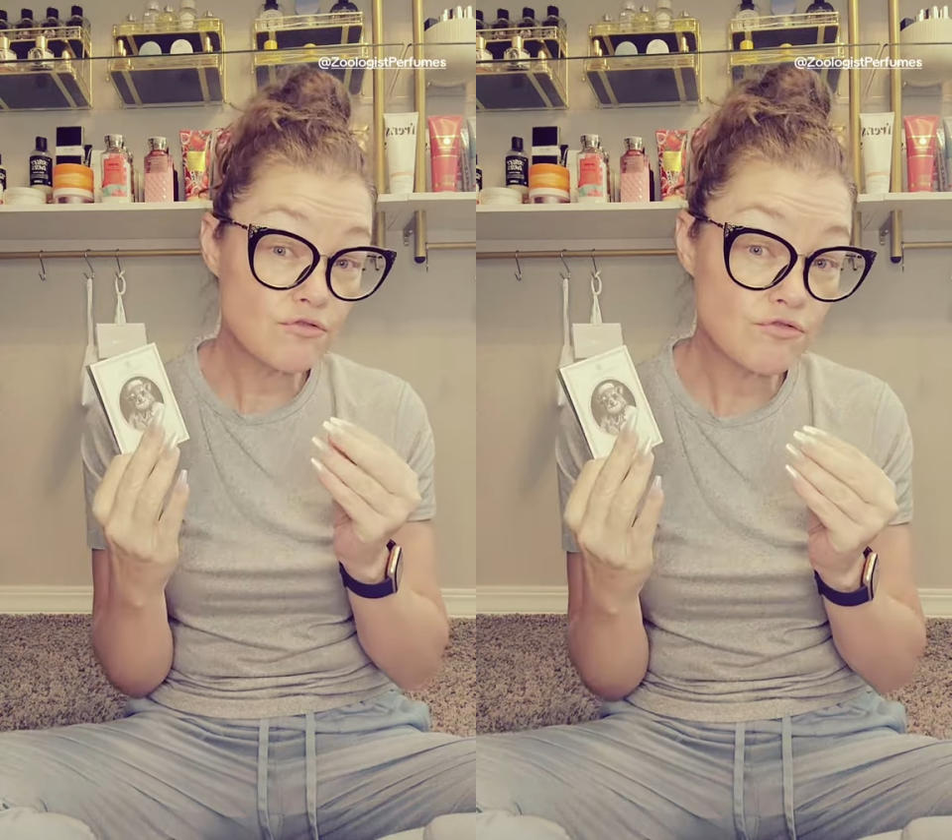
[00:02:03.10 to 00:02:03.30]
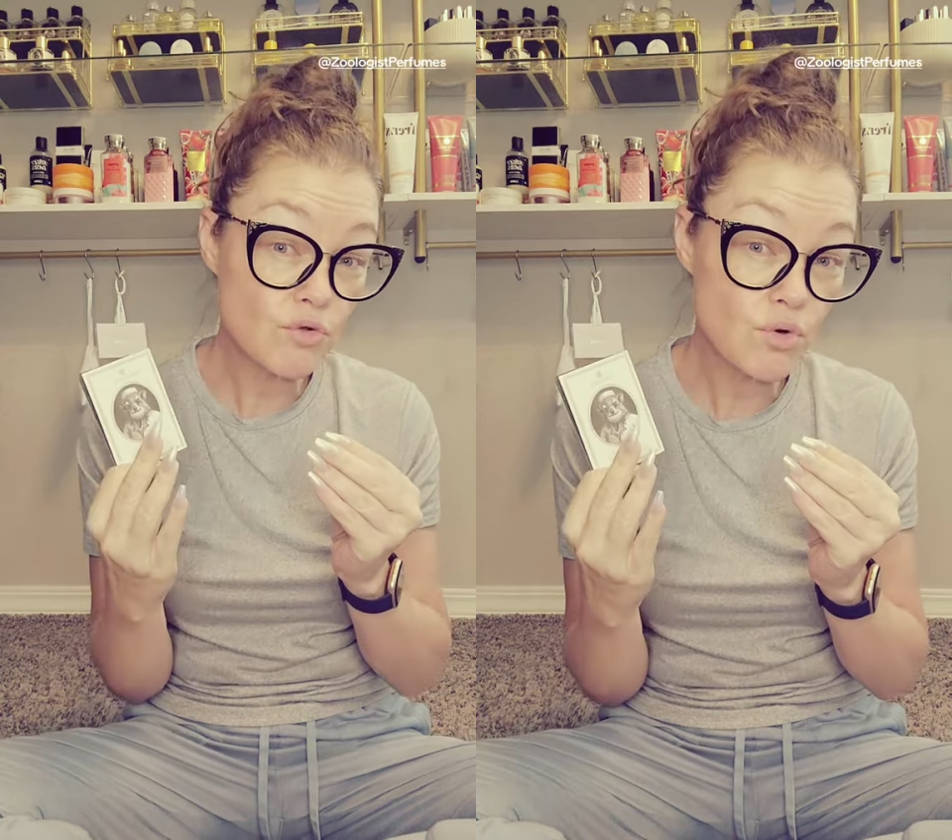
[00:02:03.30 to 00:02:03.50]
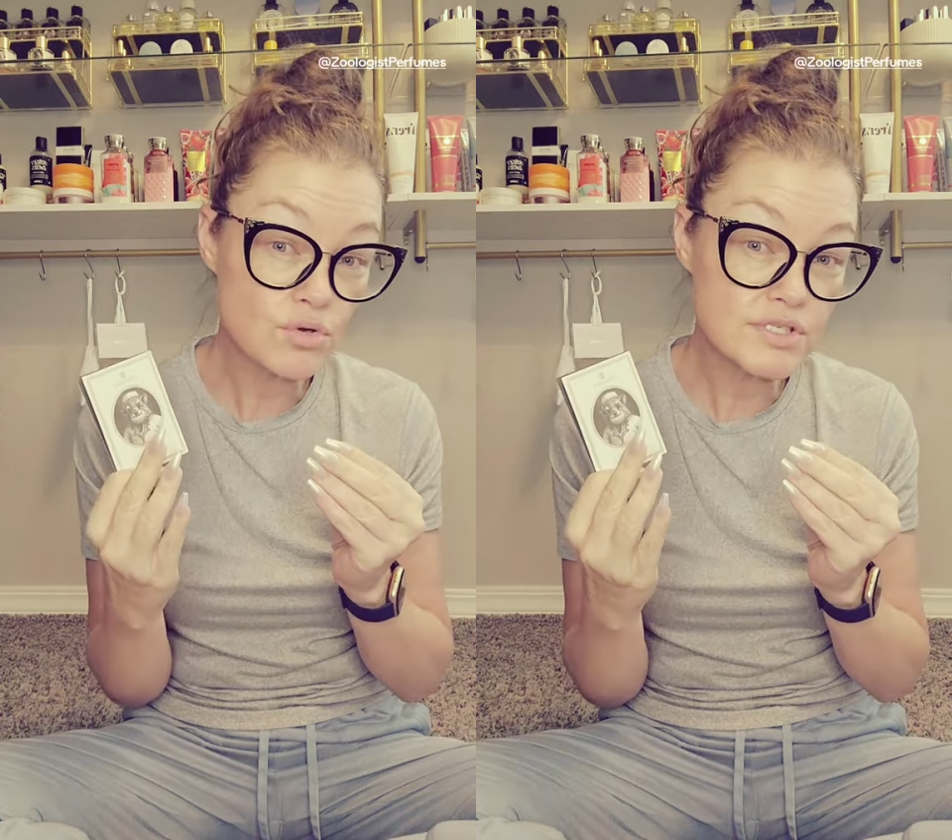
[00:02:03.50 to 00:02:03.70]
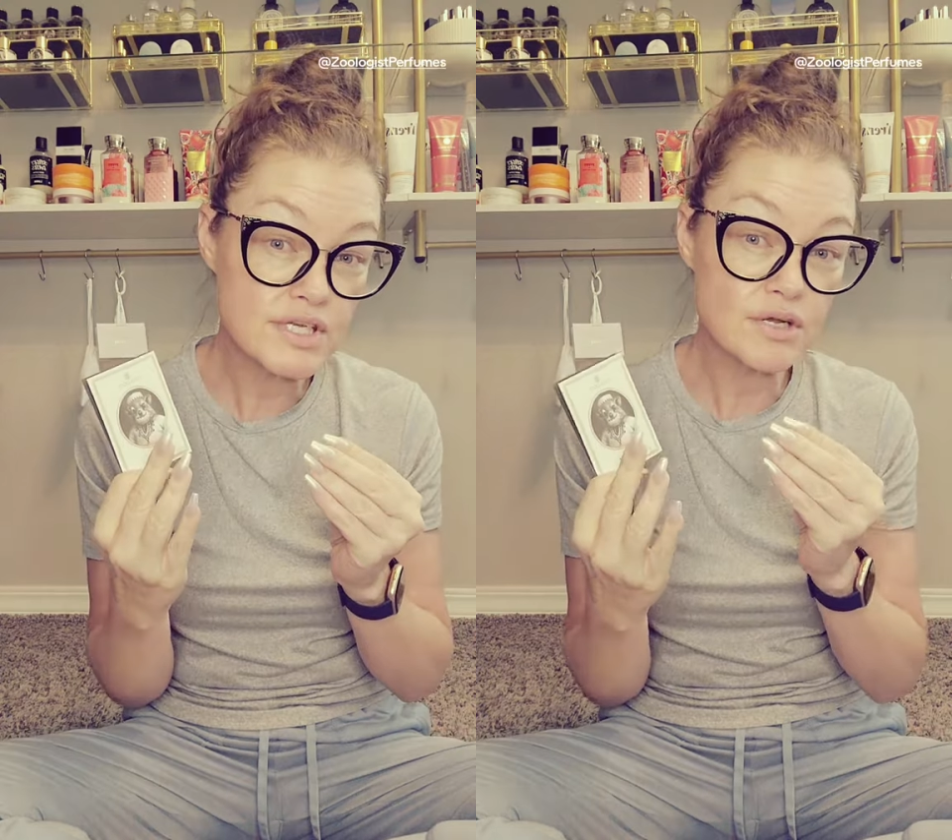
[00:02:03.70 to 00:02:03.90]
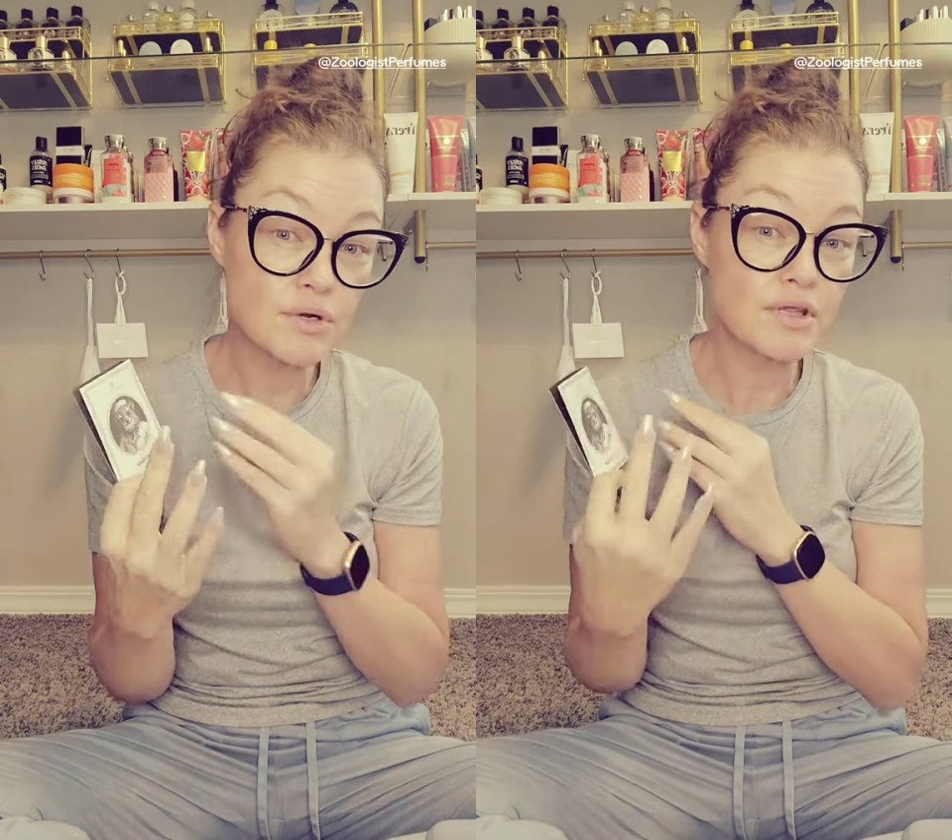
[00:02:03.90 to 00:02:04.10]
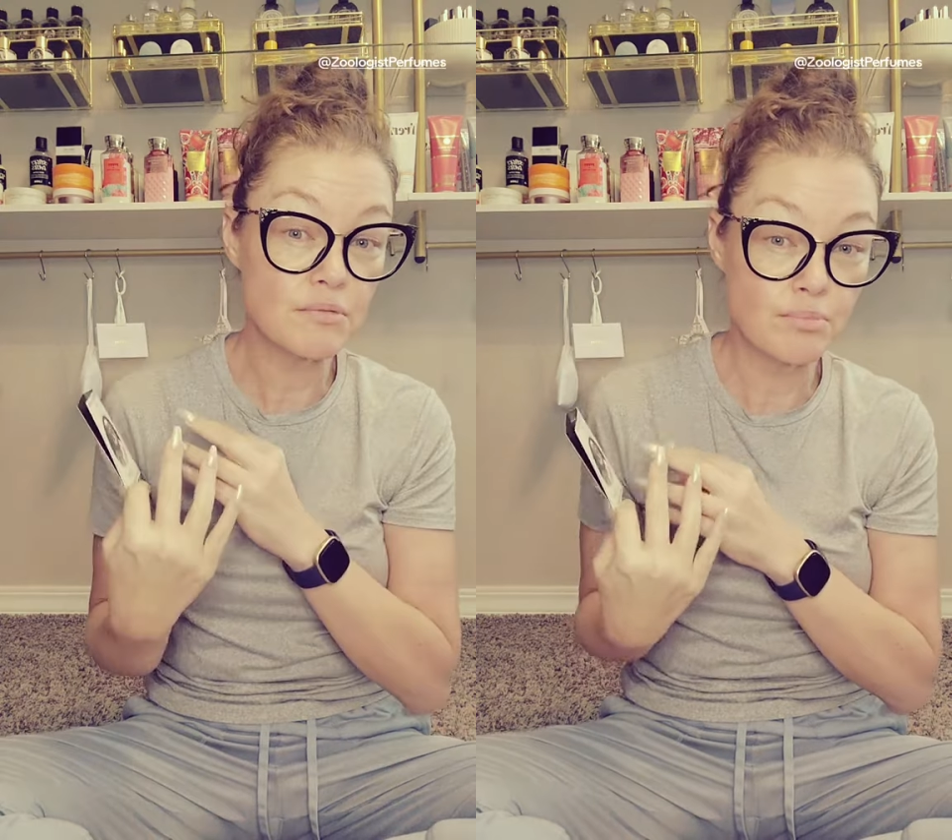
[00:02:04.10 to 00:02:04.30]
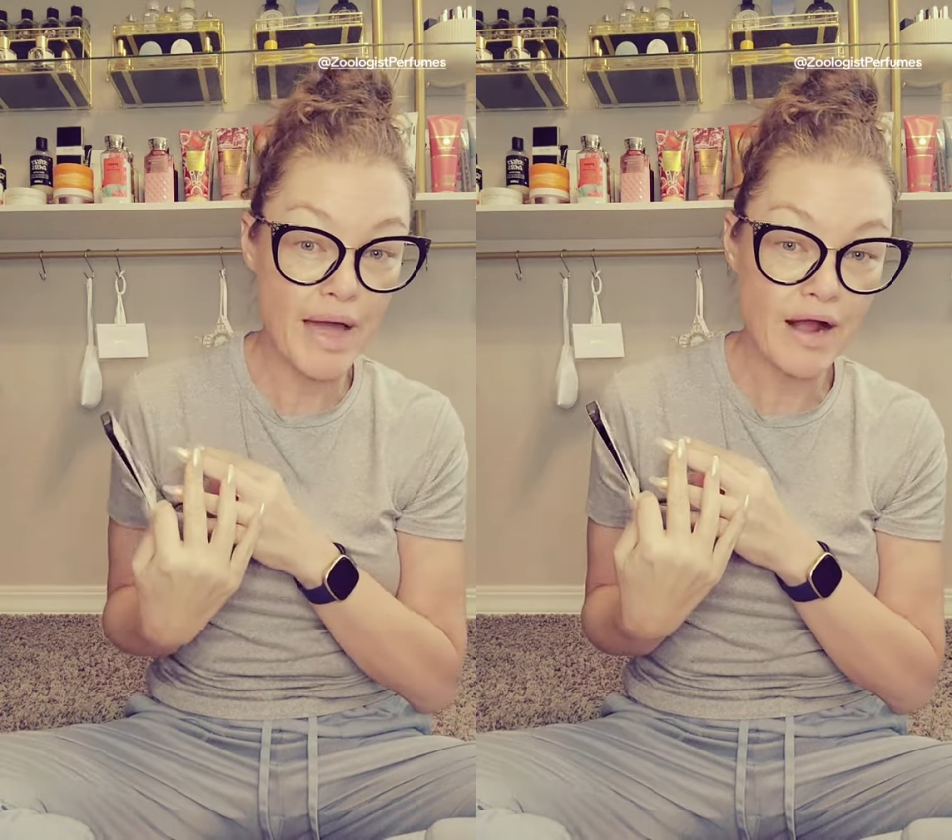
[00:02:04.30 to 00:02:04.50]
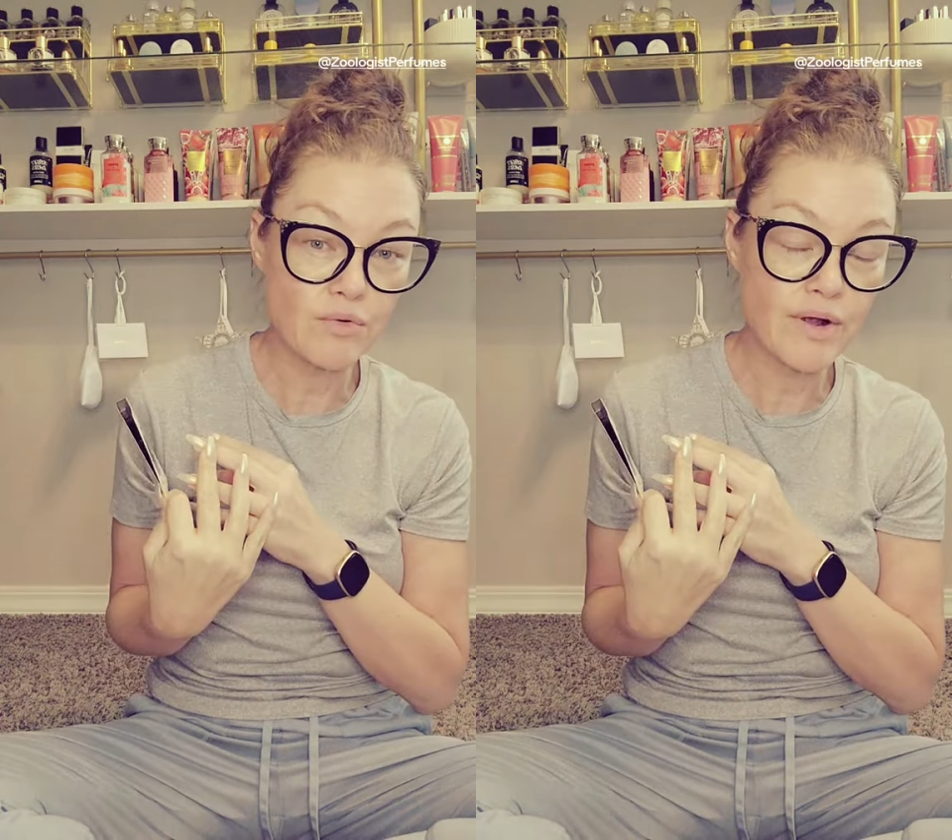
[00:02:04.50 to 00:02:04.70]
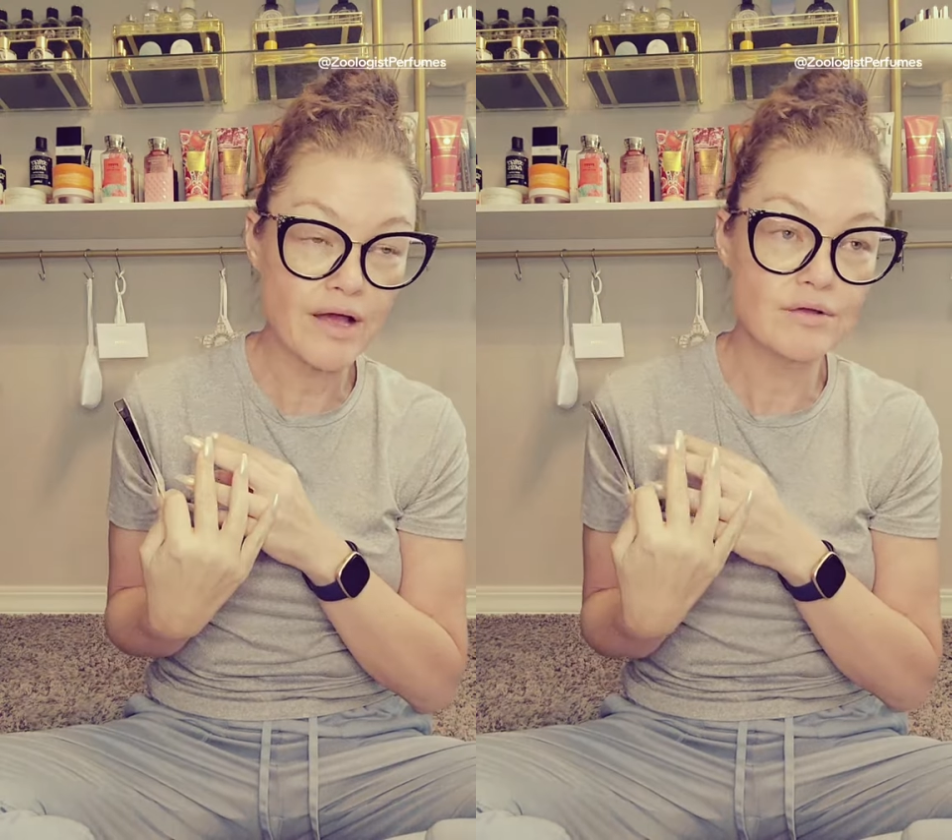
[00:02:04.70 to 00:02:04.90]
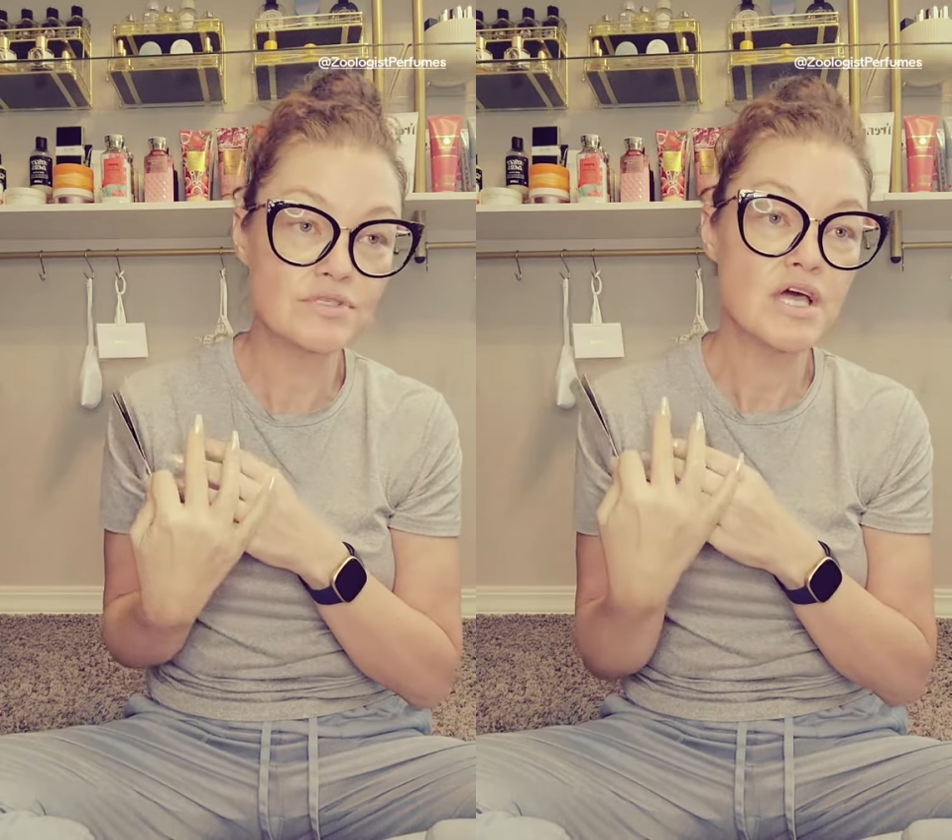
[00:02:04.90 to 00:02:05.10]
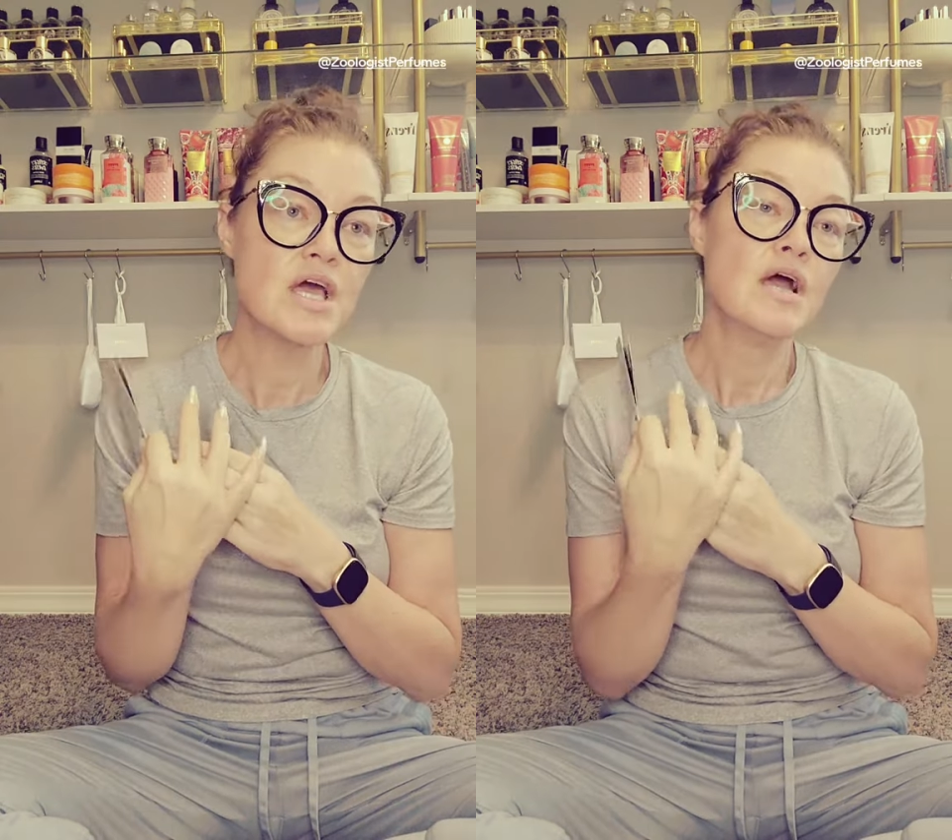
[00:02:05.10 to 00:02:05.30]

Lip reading: of florals here in the background.